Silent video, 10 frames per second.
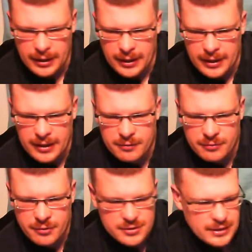And
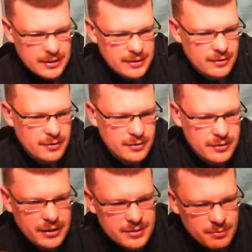of course that all
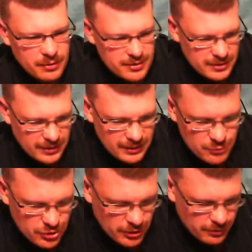you guys want to see. I'm
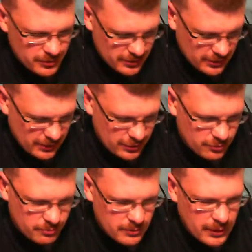sure you want to see the
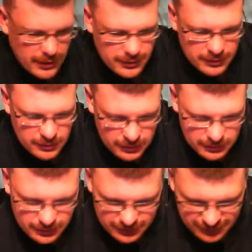actual
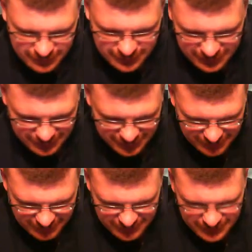model.
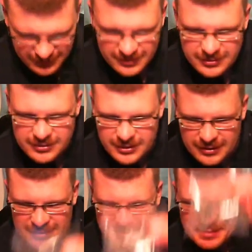So
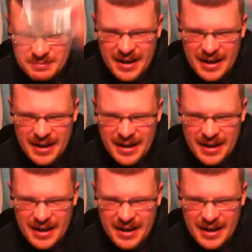there's the